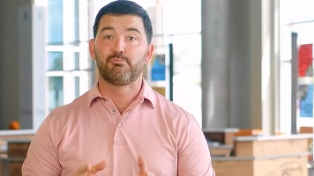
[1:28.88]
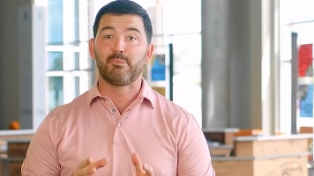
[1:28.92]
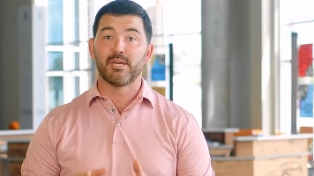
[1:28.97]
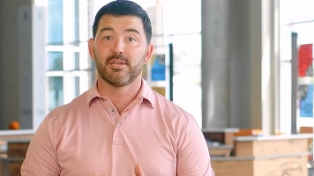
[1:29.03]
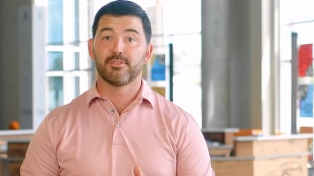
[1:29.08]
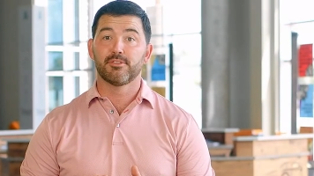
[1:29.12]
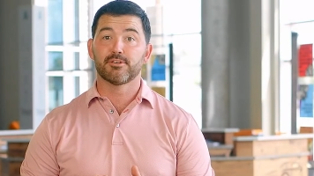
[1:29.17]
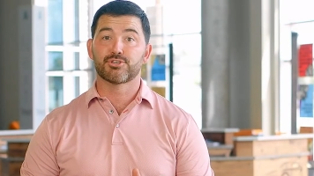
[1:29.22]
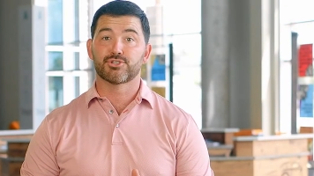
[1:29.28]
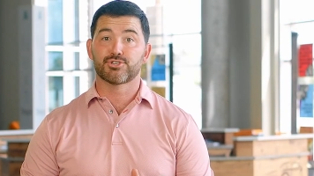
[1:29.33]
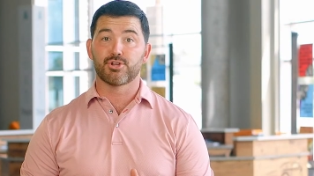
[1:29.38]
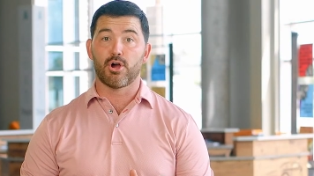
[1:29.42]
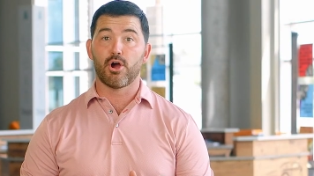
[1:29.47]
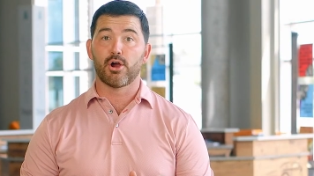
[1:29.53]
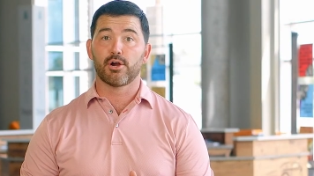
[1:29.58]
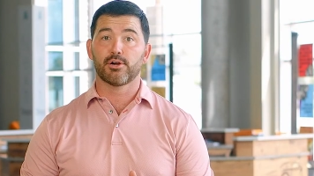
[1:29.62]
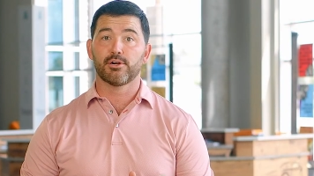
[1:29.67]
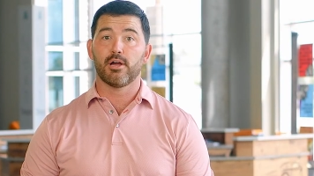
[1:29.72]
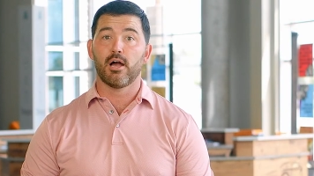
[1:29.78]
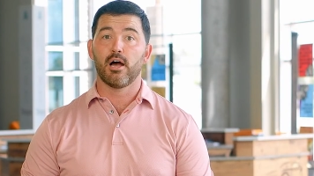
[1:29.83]
been the
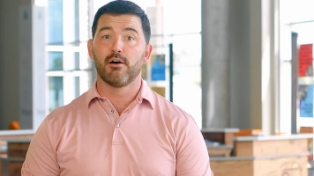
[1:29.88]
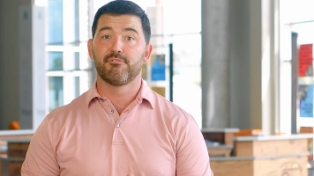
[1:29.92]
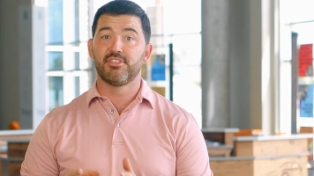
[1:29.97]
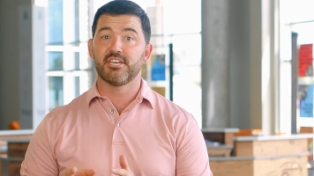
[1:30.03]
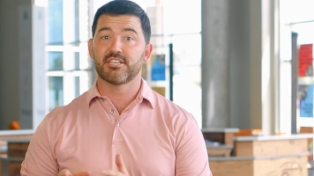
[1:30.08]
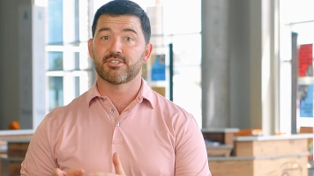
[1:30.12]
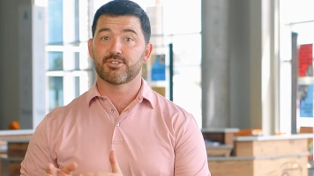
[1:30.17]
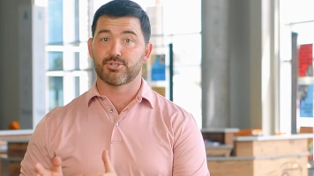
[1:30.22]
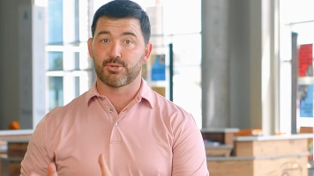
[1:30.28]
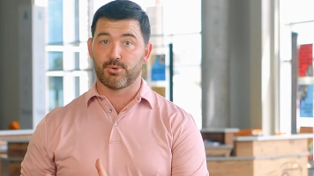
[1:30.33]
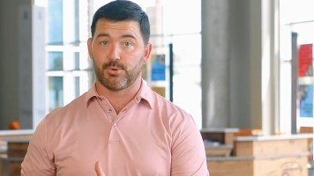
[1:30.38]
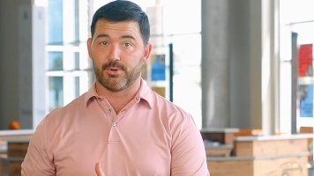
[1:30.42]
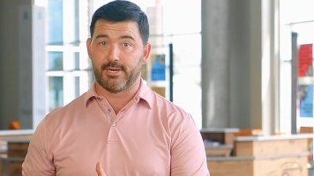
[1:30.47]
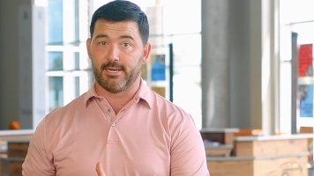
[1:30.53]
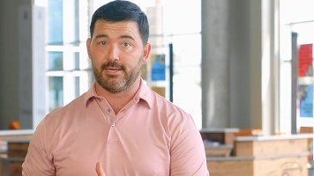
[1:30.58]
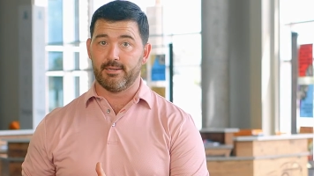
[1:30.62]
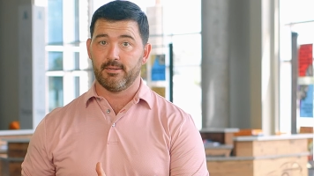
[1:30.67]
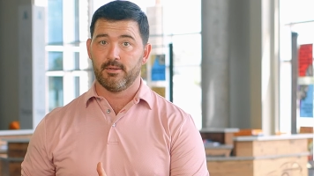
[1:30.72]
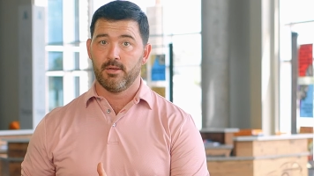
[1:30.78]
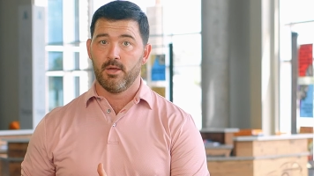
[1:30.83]
star of this story,
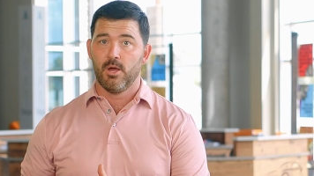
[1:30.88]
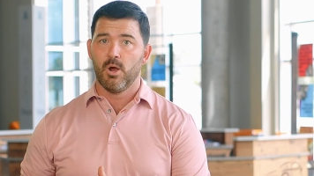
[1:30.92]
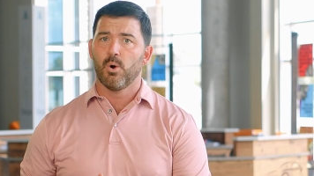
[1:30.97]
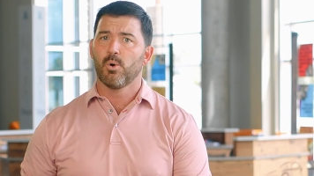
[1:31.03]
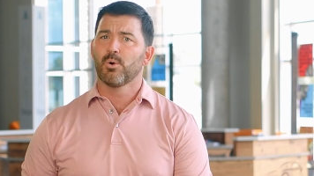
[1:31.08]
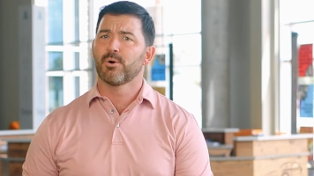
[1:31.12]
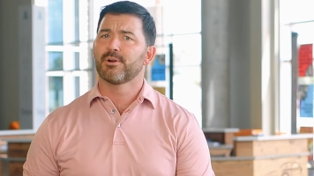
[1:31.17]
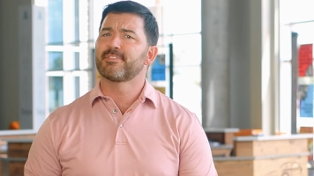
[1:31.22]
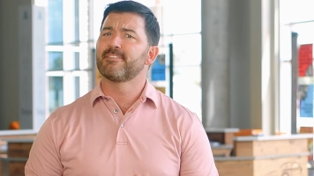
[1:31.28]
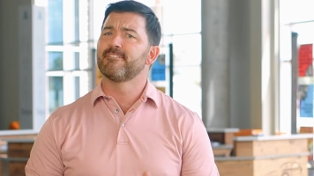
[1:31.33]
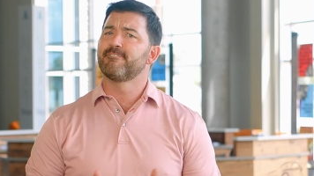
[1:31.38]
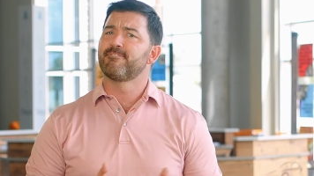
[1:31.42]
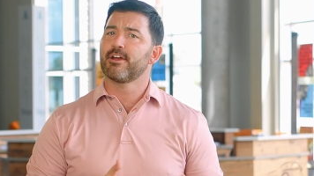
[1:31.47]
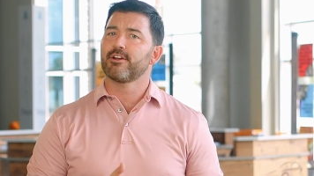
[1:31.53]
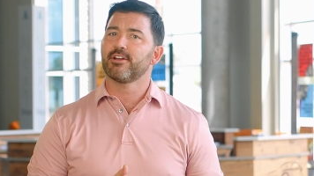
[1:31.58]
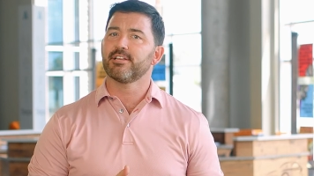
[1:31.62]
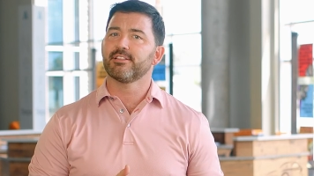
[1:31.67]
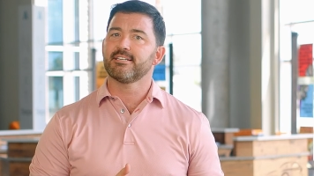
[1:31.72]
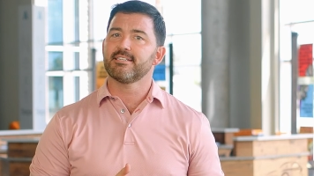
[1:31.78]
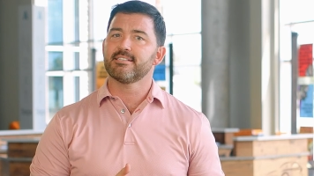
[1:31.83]
or at the
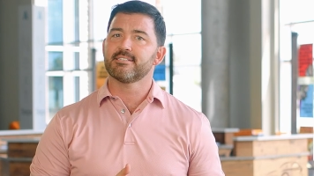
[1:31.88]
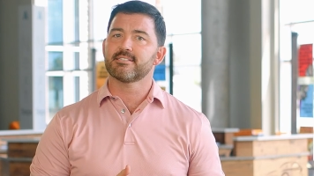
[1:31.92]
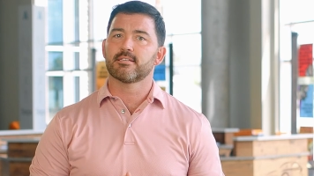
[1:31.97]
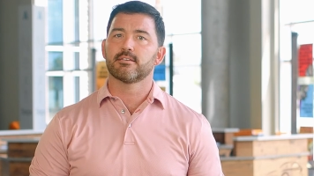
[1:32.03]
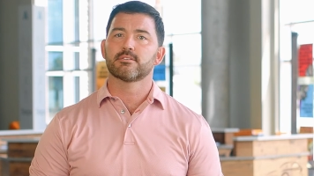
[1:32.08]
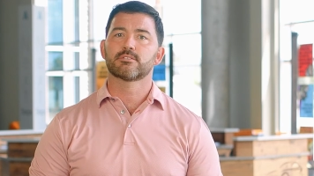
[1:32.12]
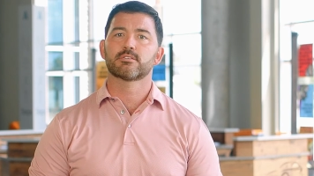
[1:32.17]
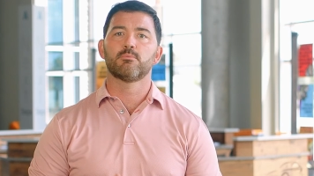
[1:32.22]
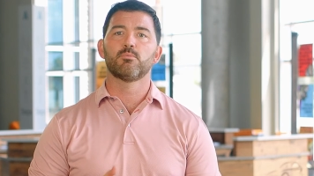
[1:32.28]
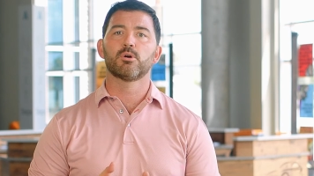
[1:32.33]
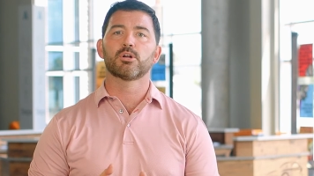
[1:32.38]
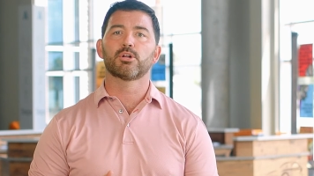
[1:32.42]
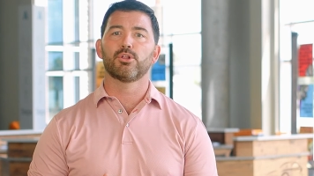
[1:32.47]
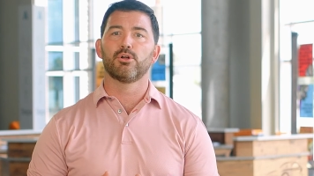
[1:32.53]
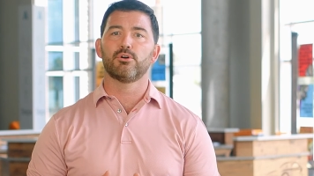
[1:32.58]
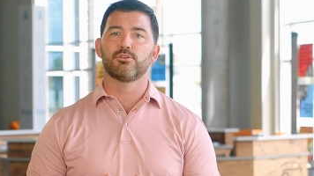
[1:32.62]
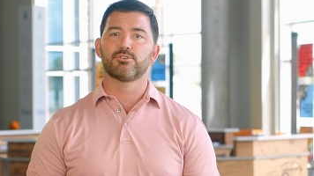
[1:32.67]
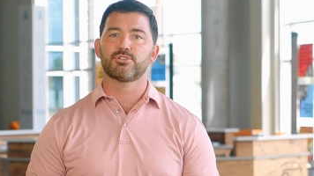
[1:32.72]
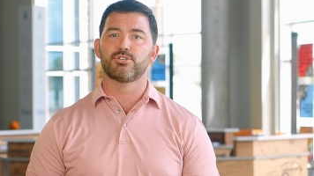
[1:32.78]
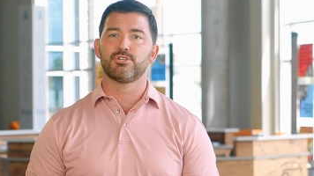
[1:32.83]
very least, someone
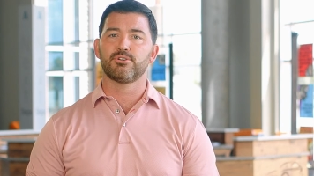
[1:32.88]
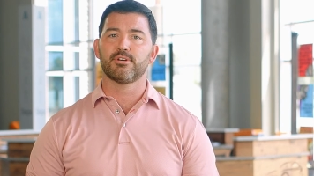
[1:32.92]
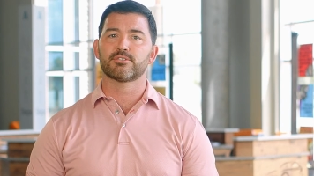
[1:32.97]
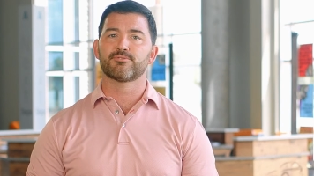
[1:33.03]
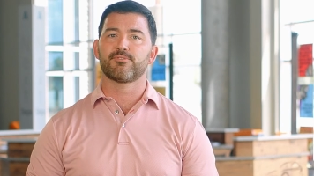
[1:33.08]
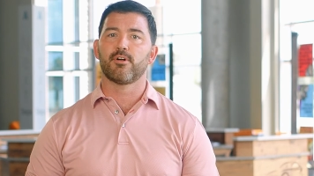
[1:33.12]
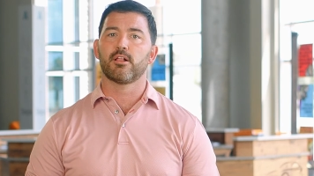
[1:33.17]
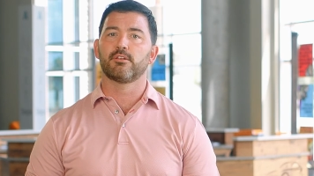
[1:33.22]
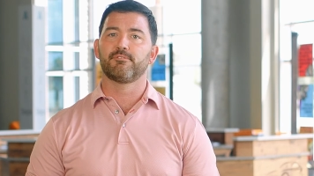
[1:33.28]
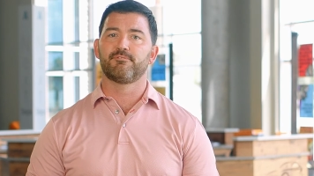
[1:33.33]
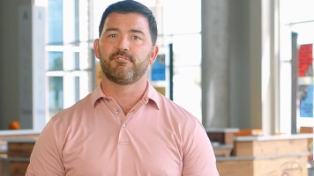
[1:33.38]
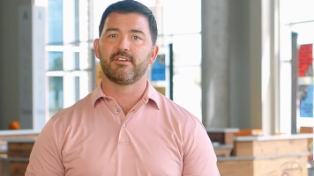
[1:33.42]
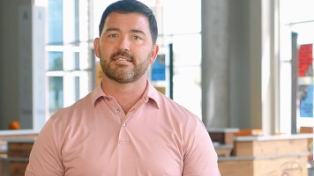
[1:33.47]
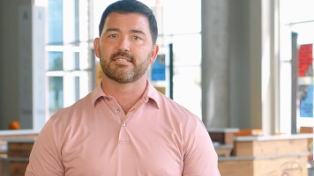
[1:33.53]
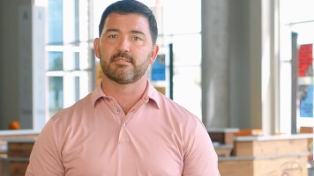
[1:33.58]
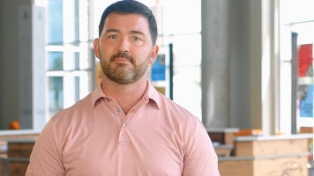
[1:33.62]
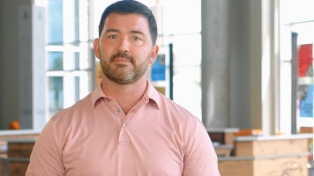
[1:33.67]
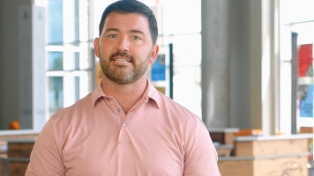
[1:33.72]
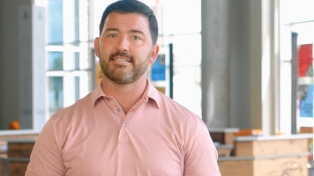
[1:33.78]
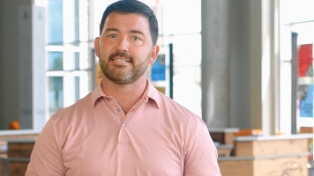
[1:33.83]
close to you has fallen
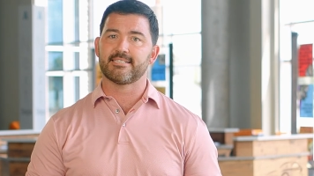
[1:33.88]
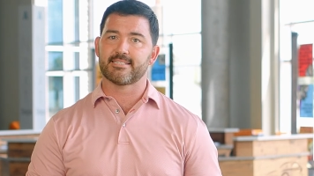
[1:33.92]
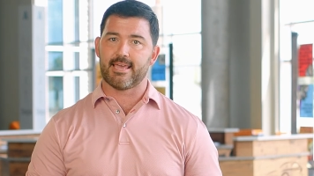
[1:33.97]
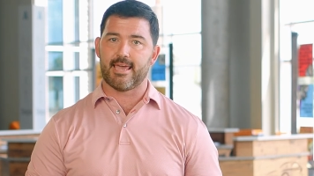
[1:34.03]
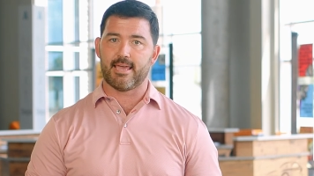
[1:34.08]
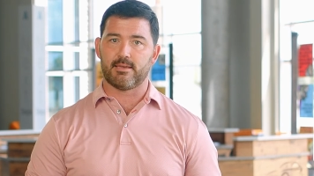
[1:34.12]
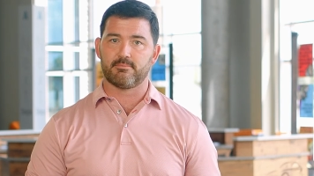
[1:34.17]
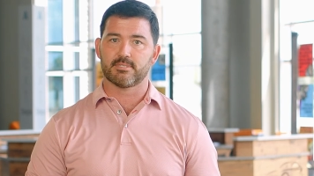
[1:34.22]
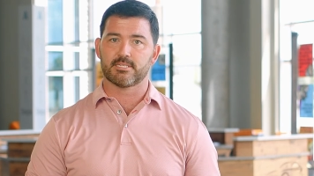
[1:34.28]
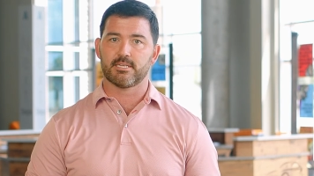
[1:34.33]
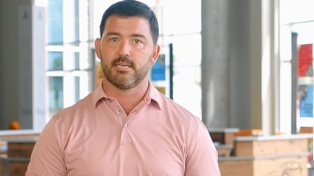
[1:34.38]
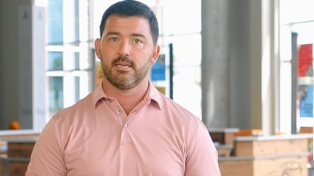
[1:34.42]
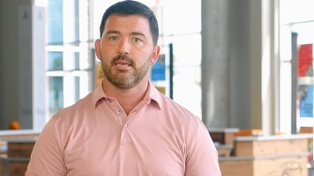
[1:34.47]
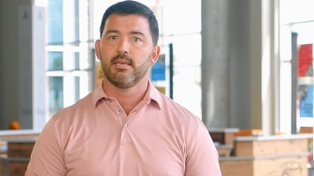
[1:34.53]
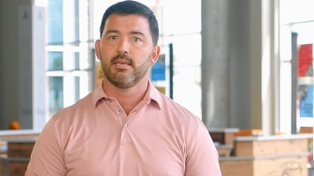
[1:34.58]
victim to these games.